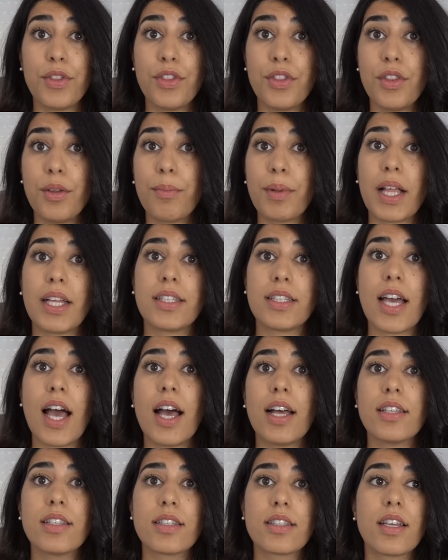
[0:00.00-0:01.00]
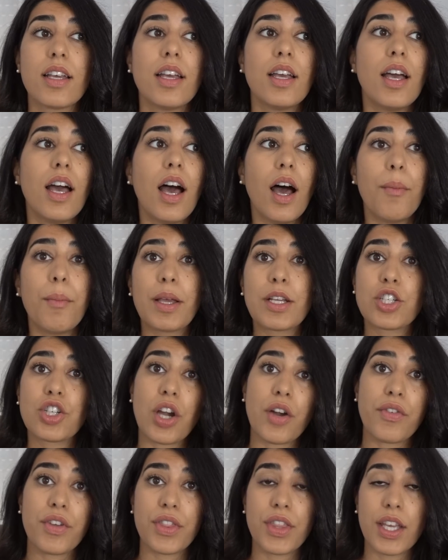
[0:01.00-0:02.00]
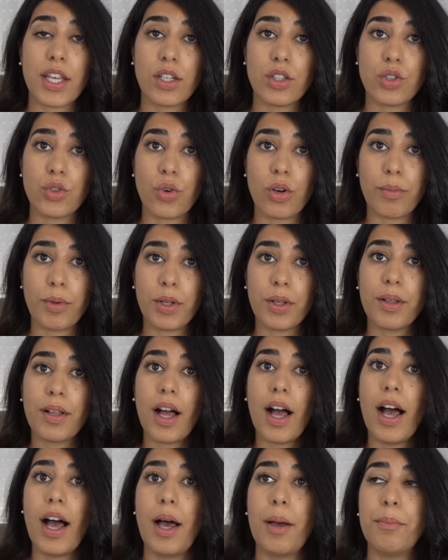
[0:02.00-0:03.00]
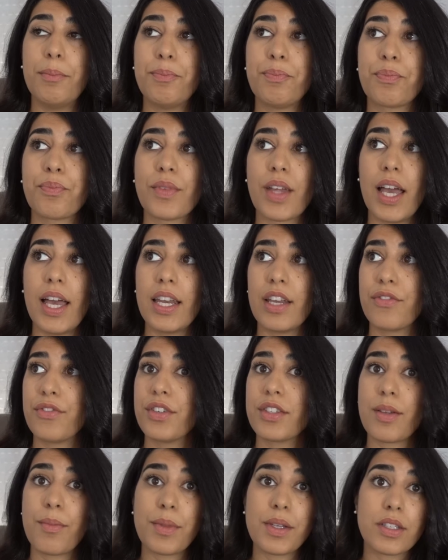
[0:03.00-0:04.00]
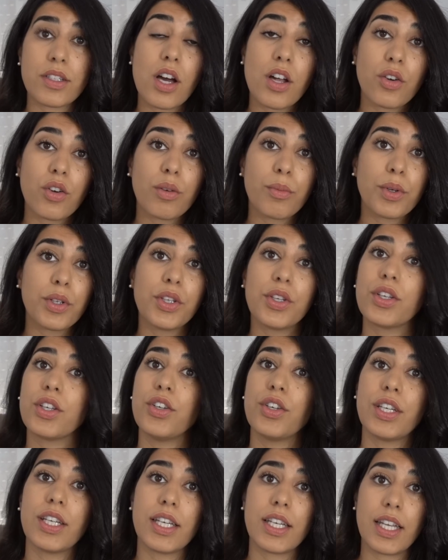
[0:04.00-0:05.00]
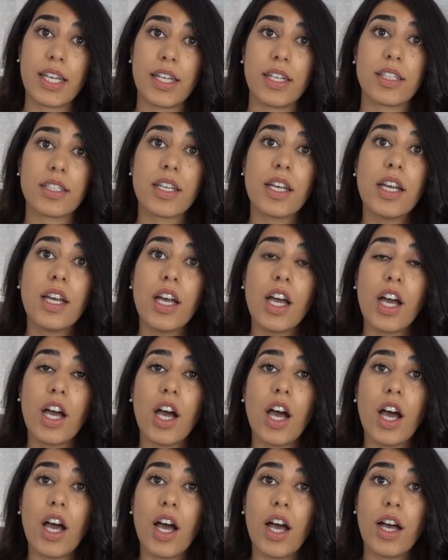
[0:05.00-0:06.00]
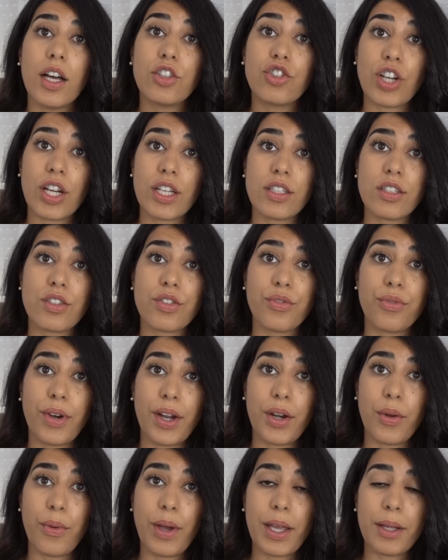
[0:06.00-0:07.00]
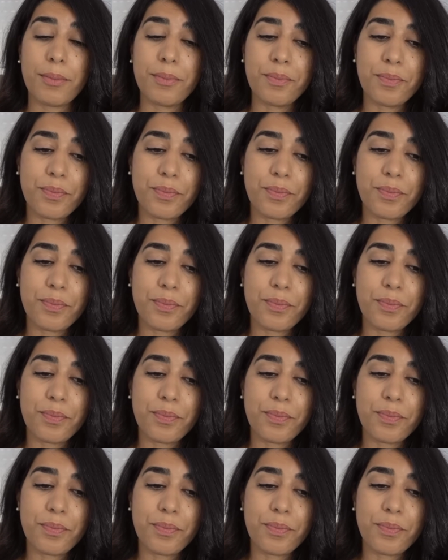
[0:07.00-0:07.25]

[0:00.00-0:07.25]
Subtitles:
the blood test, and make sure everything is normal. And if something's not normal, you can get it addressed right away.